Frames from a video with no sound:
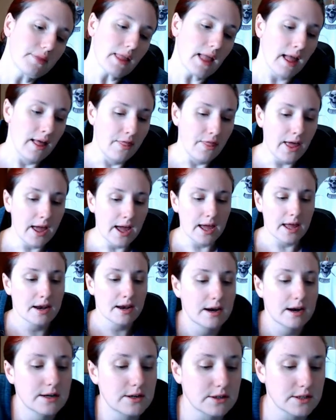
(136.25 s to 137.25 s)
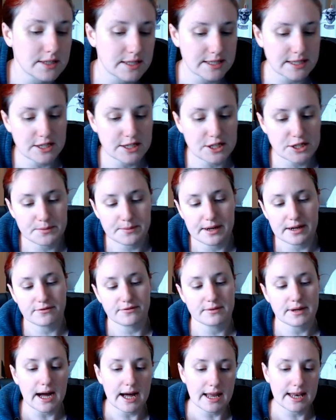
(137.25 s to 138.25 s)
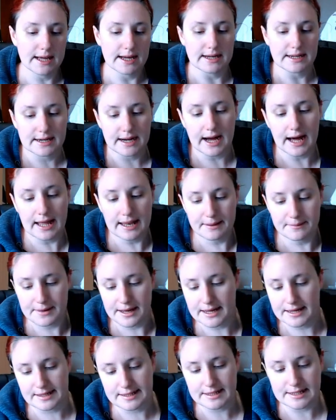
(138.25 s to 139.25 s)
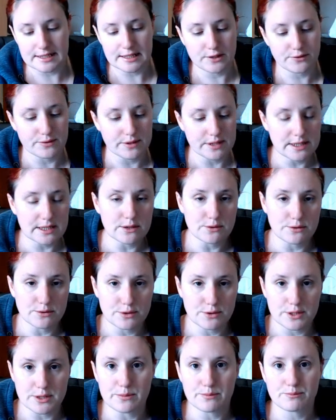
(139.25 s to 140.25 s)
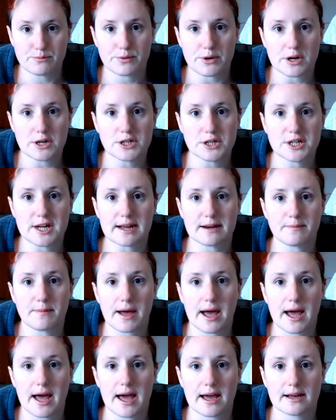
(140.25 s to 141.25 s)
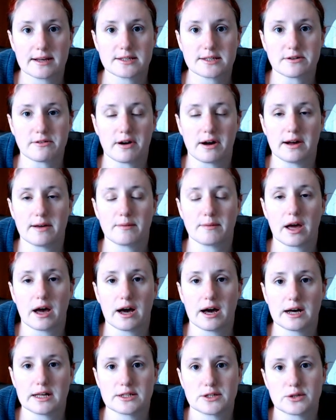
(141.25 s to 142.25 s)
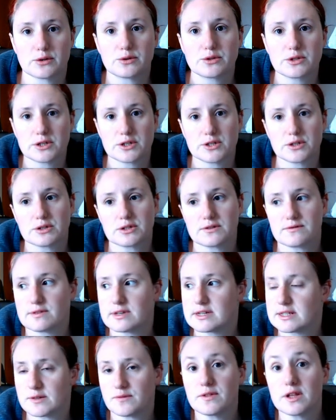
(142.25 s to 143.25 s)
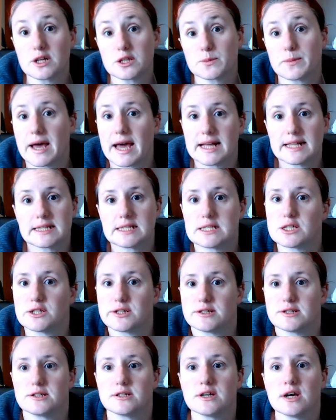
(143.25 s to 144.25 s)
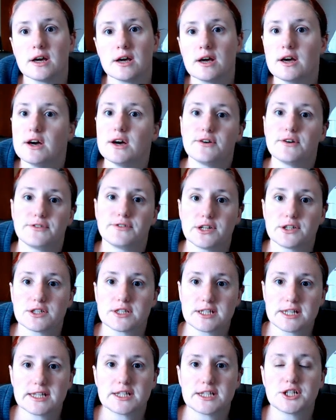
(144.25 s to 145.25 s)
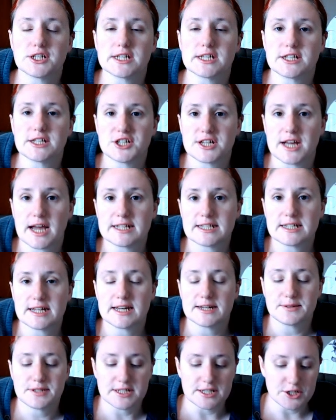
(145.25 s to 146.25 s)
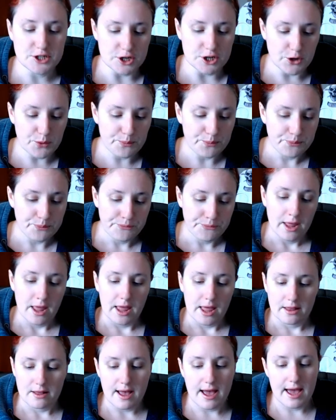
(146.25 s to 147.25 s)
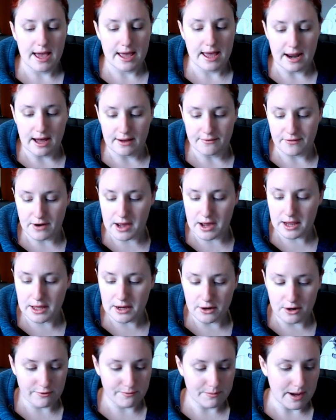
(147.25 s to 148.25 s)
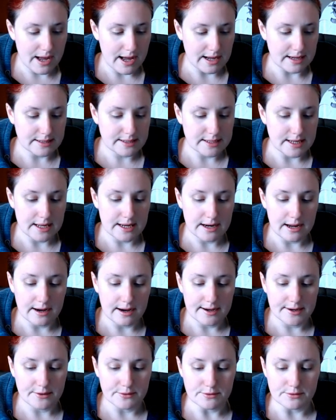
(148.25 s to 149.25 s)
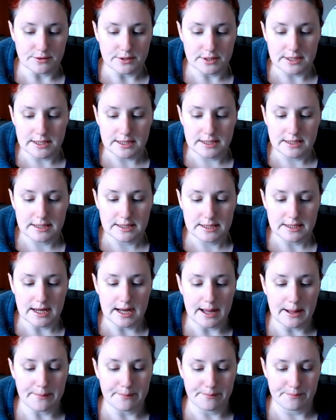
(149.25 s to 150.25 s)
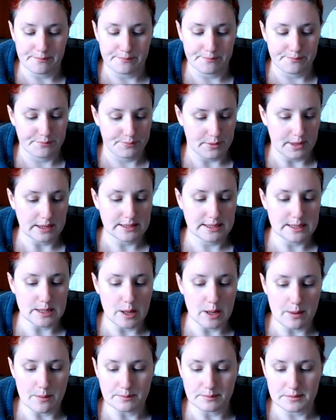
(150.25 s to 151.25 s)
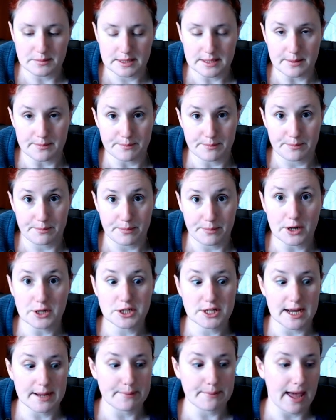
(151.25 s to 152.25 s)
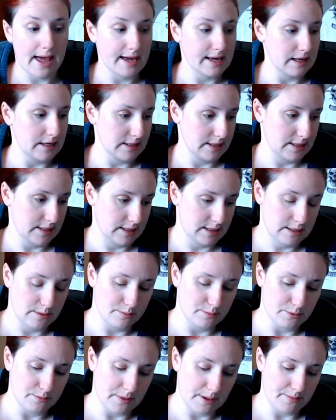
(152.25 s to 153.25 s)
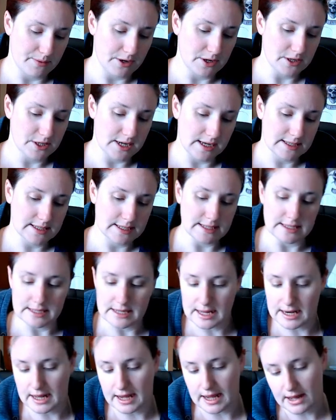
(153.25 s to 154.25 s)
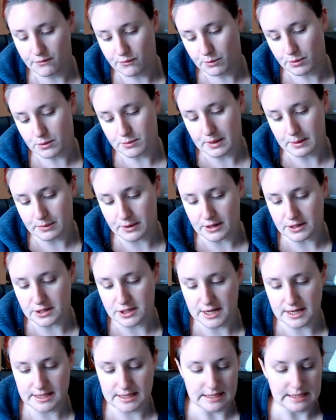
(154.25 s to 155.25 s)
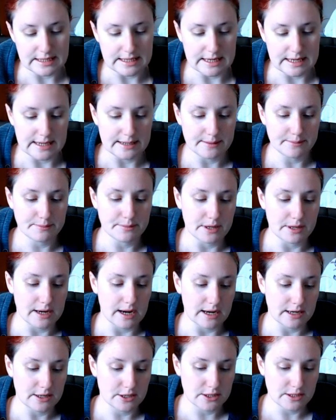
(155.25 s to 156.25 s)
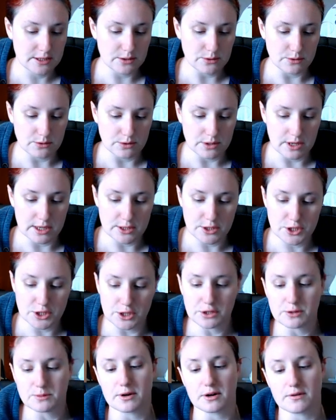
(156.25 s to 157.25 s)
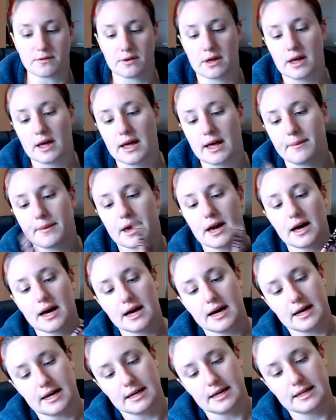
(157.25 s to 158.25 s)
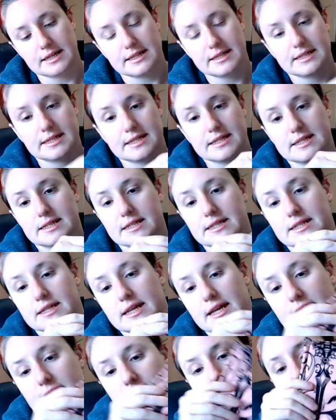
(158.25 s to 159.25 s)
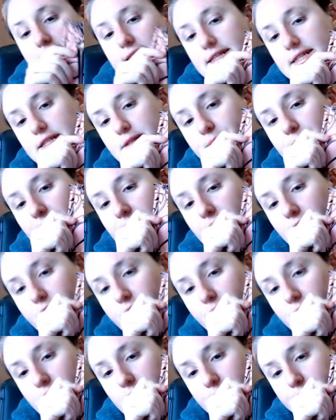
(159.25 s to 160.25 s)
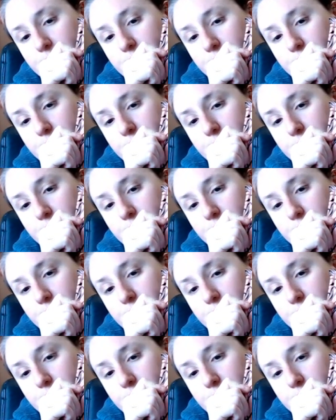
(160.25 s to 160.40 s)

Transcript: And then I got Stitchy Mail from Carla. Carla makes these really awesome project bags, grime guards, all those sorts of things, floss pads too, for your stitching, and she has an Etsy shop. And I finally got off my ass and I ordered some project baggies to put my projects in, and I haven't put my projects in yet, but I just thought I'd show them off, because that's the back of one